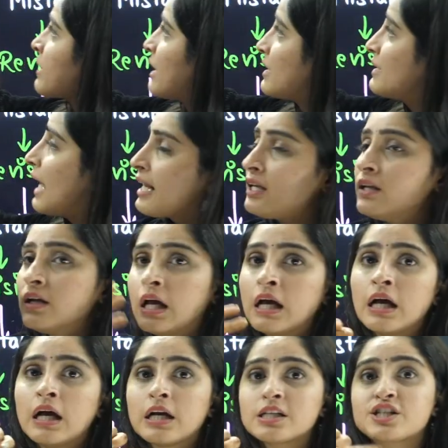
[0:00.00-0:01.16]
Then
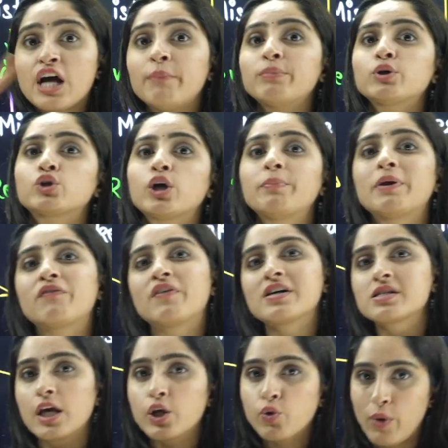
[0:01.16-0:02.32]
jump to the previous
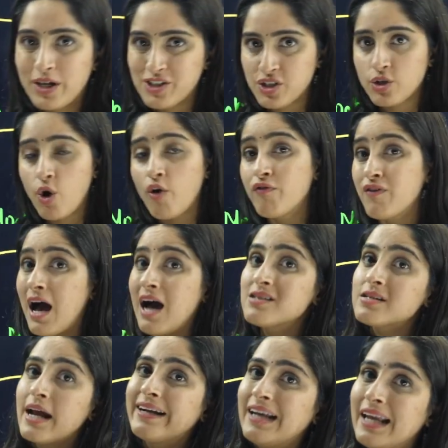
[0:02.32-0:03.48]
year question of last
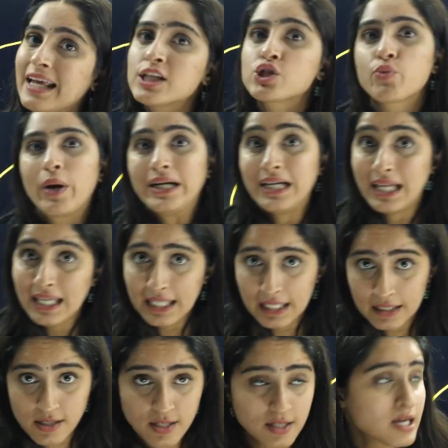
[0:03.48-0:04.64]
at least 20
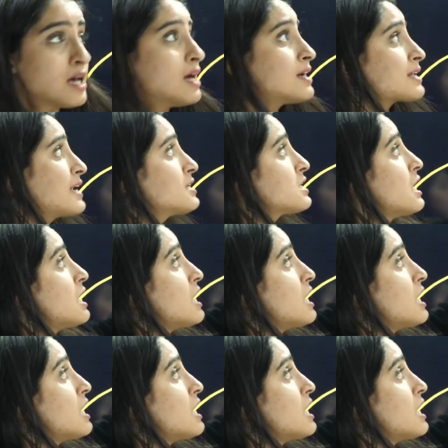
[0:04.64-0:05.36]
years, right?